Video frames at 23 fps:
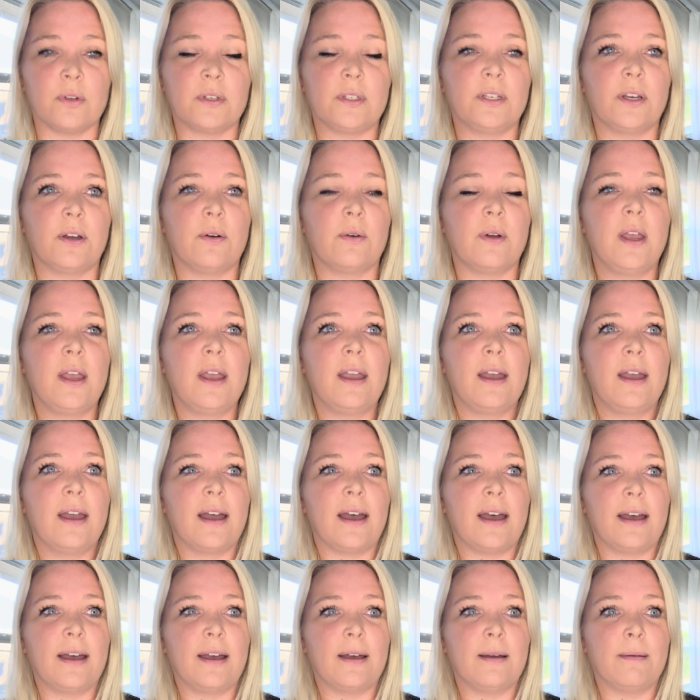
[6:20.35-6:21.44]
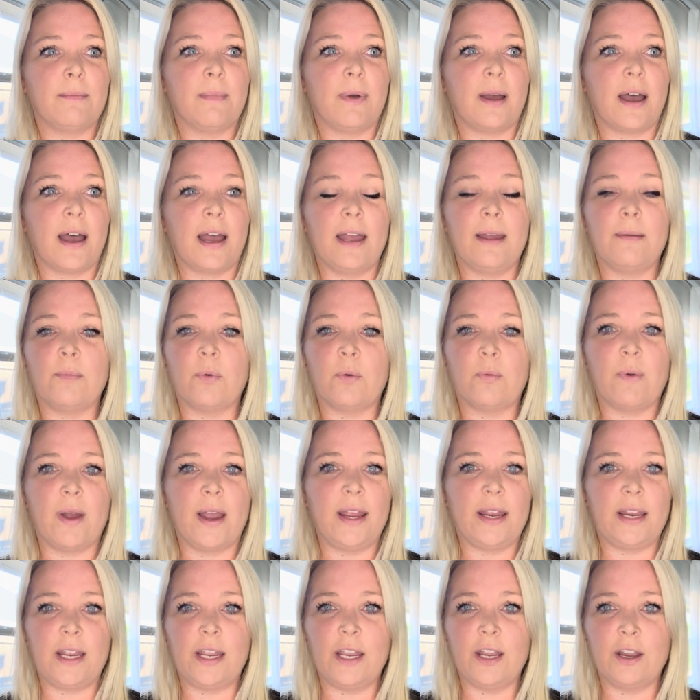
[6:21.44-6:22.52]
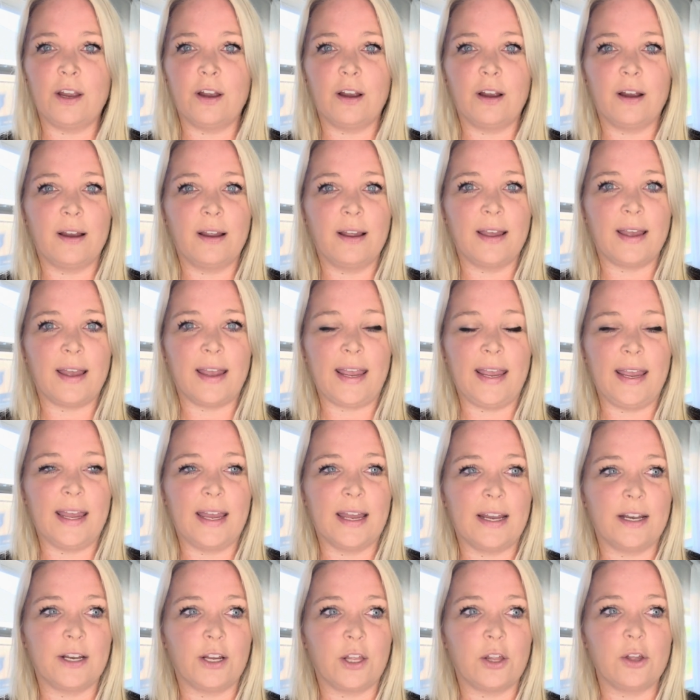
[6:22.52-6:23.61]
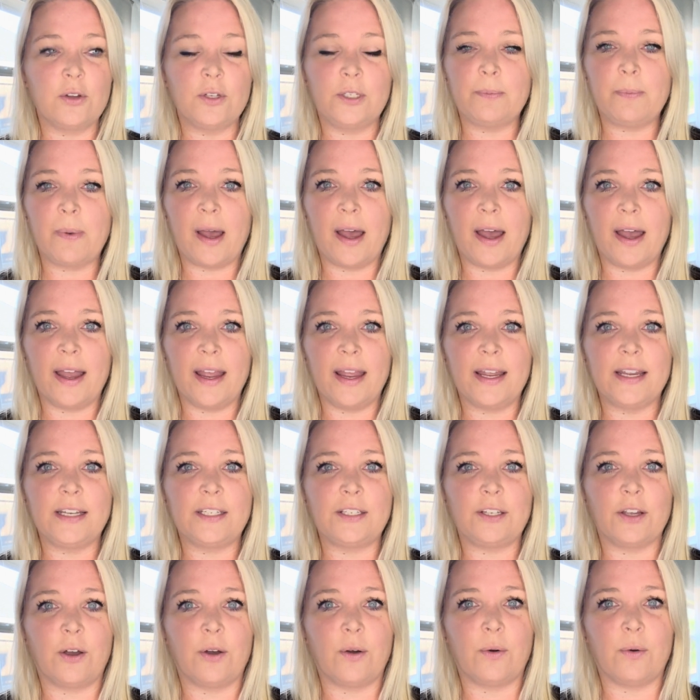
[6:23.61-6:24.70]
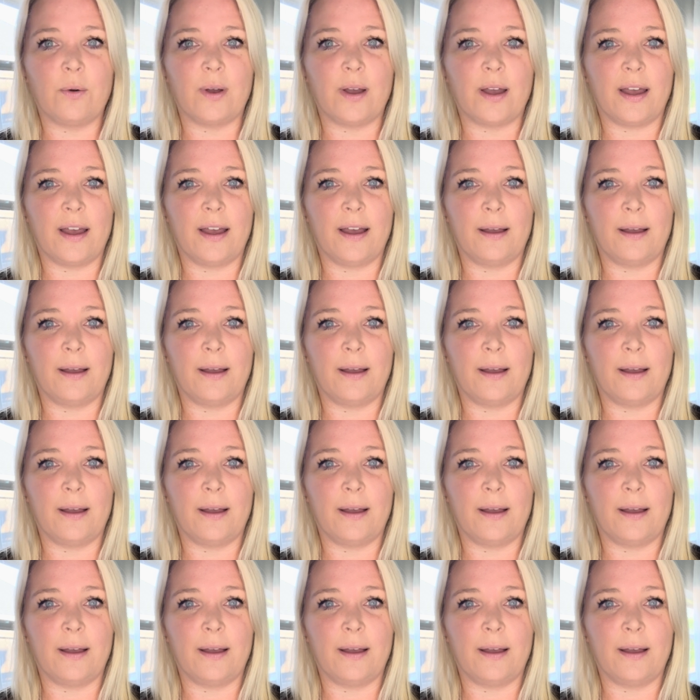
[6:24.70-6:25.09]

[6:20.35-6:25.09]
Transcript: So I'm right here and close by. So